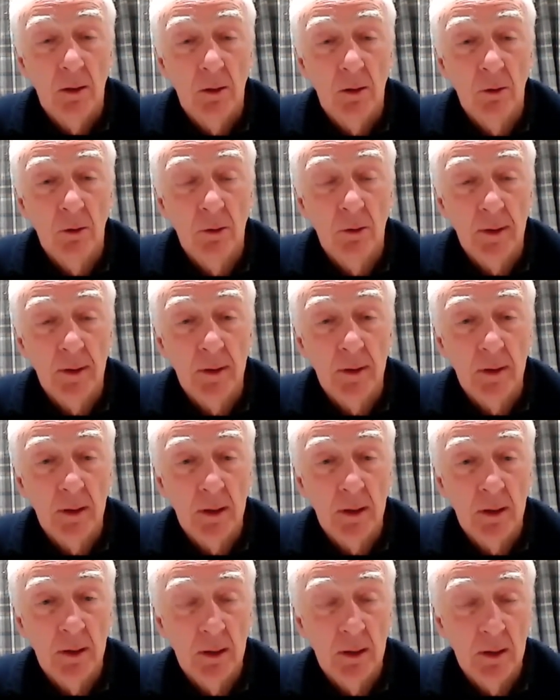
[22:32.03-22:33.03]
Or
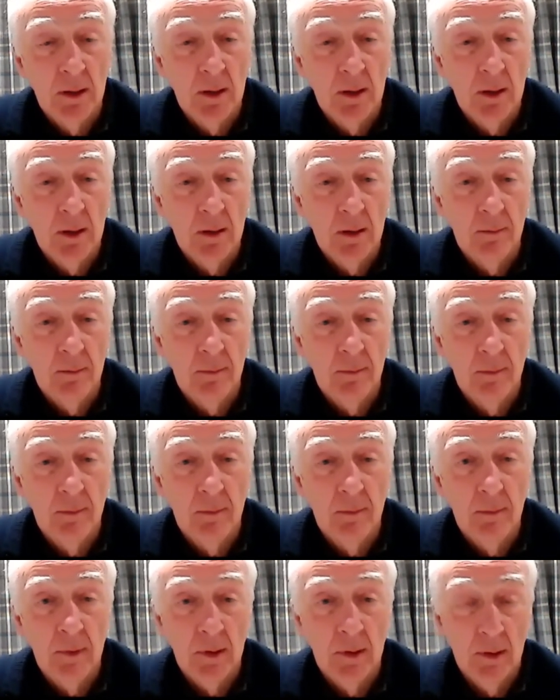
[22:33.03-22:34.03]
in uh,
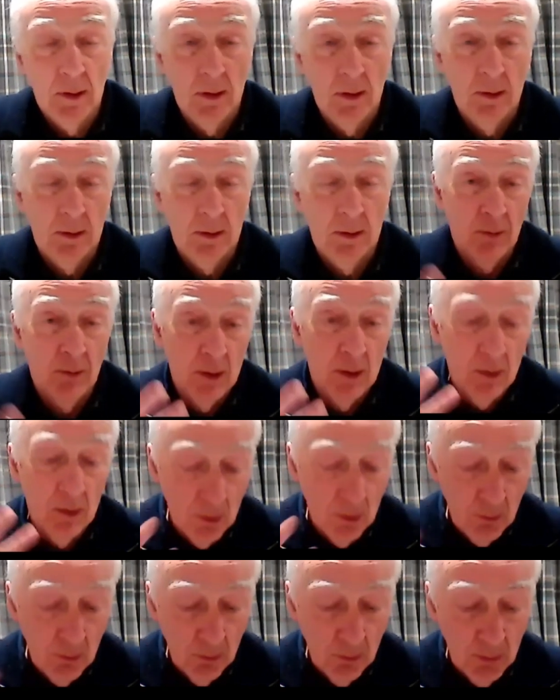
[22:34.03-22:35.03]
that, so they
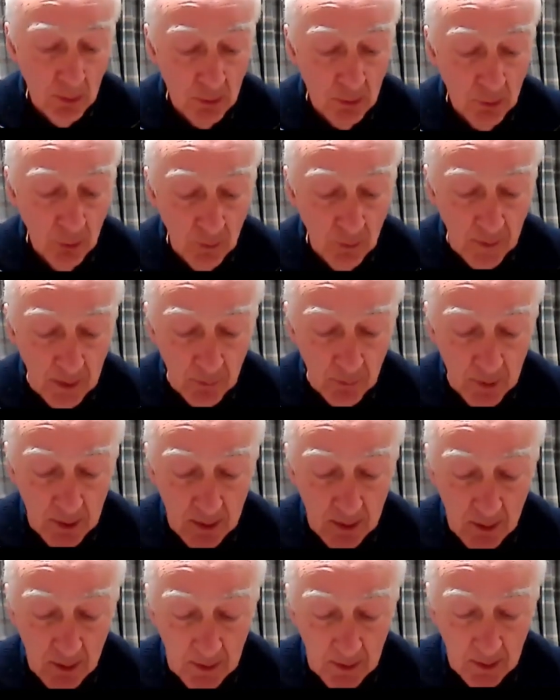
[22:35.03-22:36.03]
knew that torment
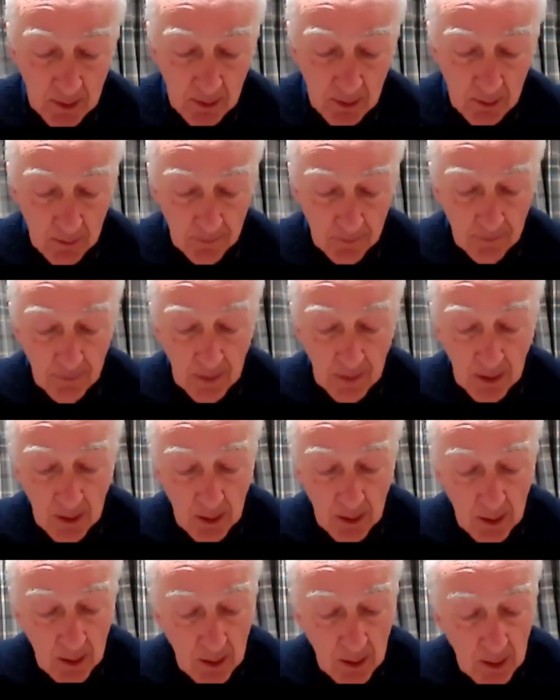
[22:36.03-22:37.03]
was coming.
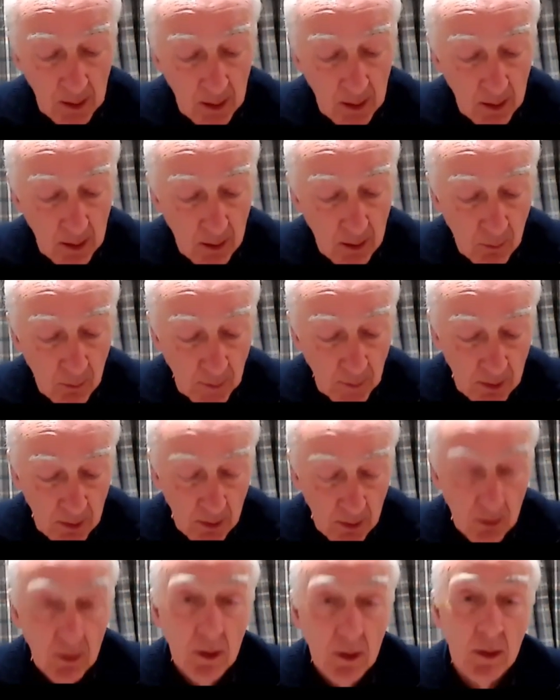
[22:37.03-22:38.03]
Or we
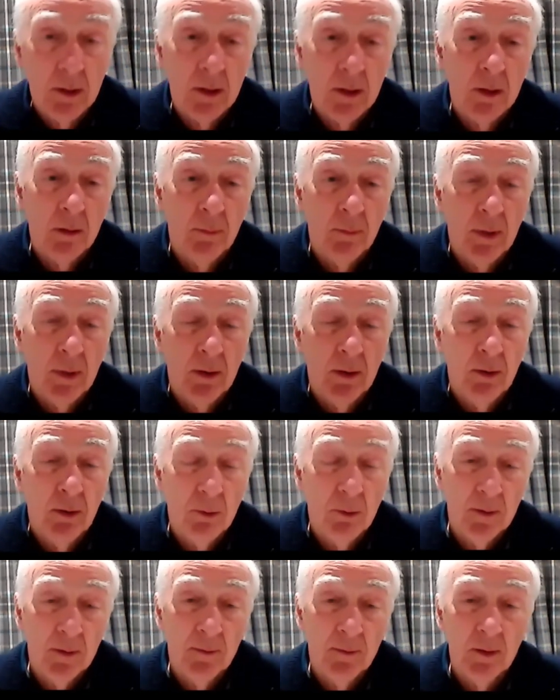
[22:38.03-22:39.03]
could look at uh, Matthew
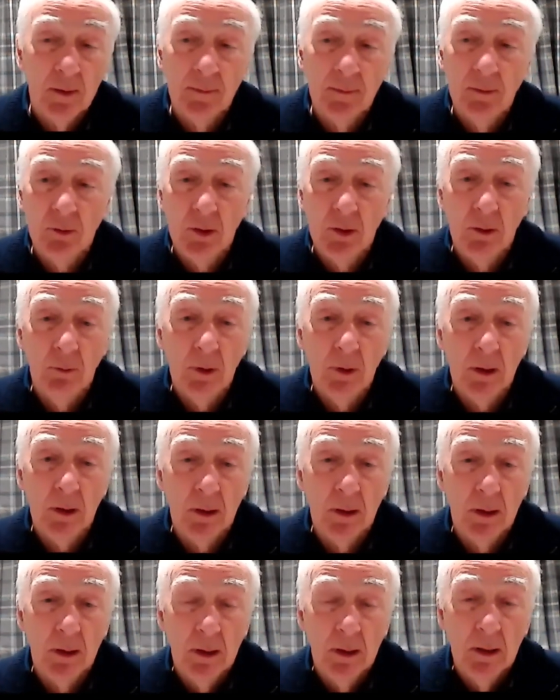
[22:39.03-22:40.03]
25
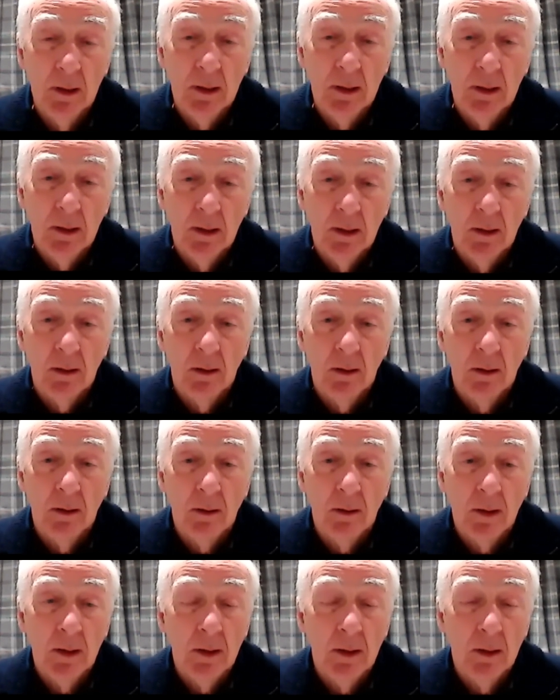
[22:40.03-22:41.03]
41.
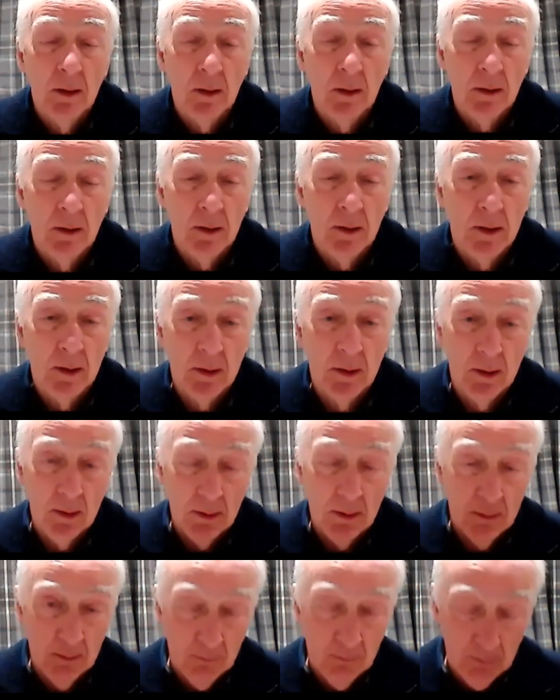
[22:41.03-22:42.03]
Then uh, this
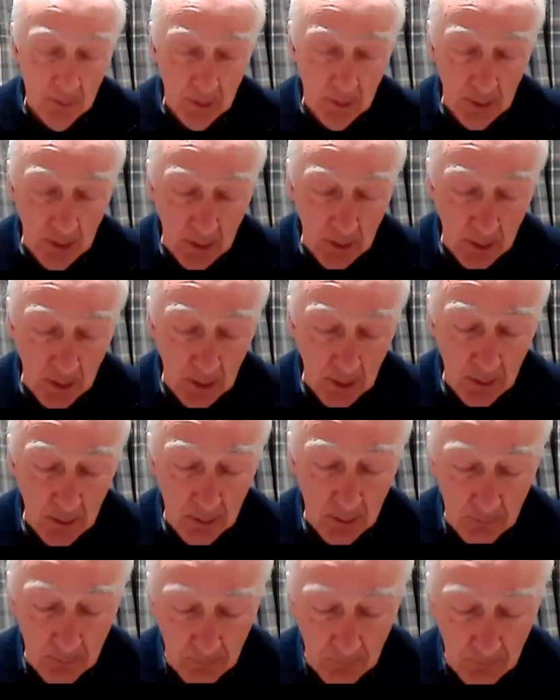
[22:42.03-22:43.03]
is the
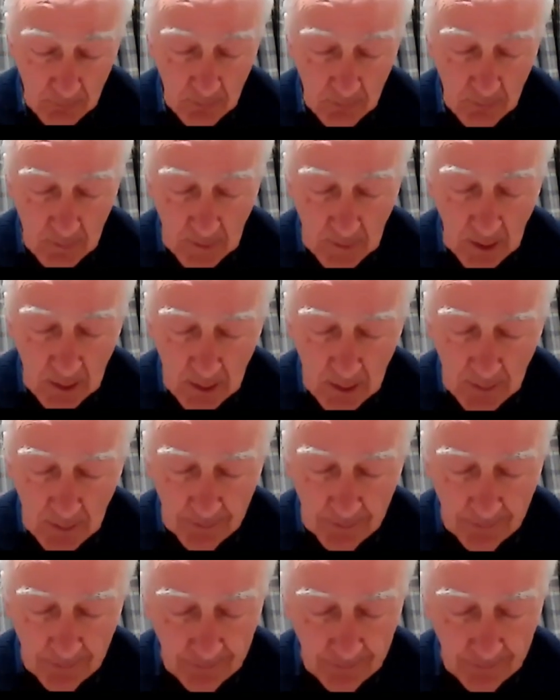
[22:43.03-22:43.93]
uh, uh,